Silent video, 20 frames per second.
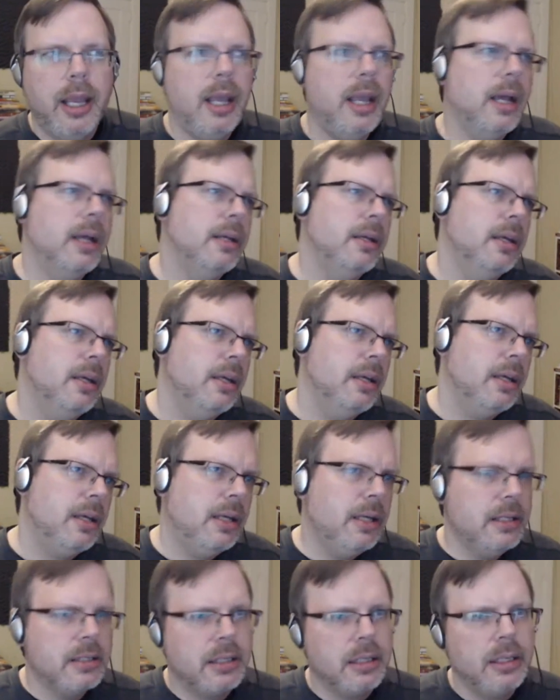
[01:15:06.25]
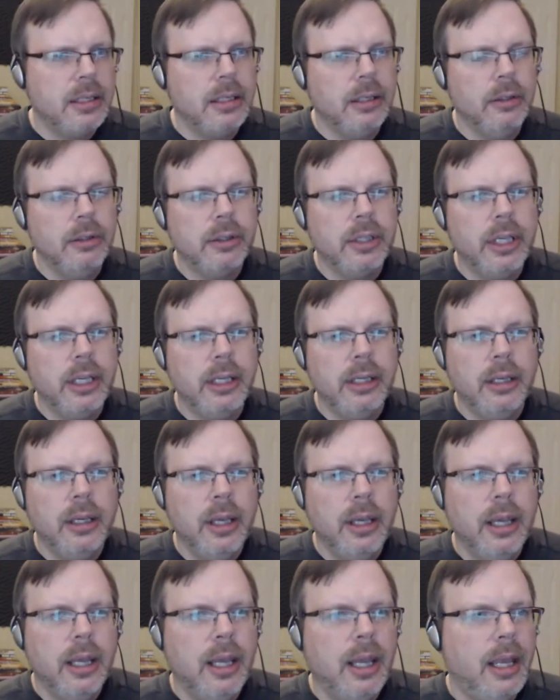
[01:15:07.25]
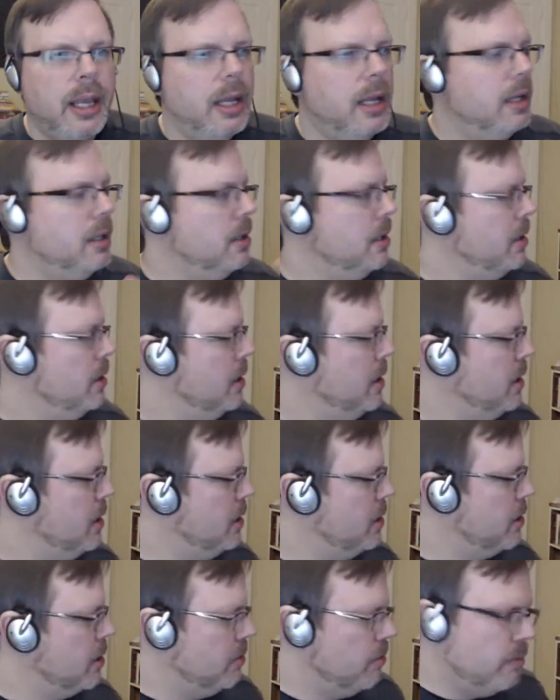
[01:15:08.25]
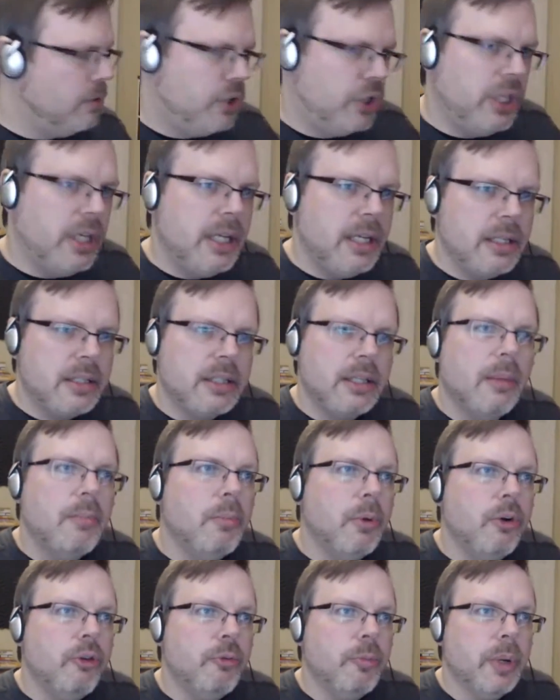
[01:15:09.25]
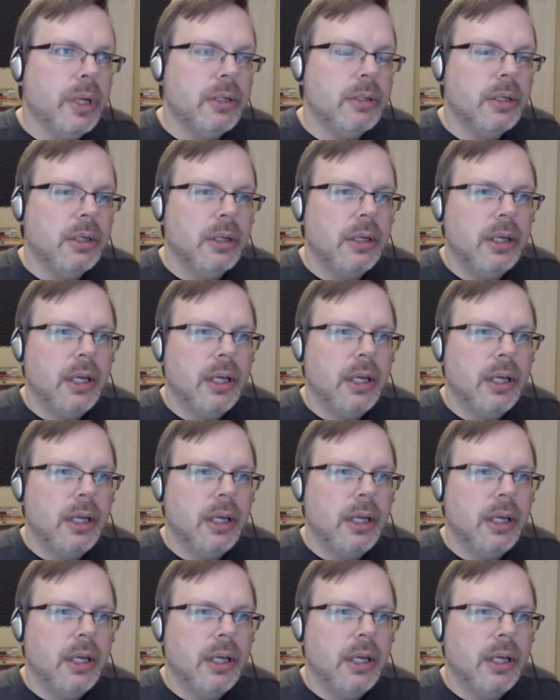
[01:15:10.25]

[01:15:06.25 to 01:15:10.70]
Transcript: and he's looking and he's seeing some movement,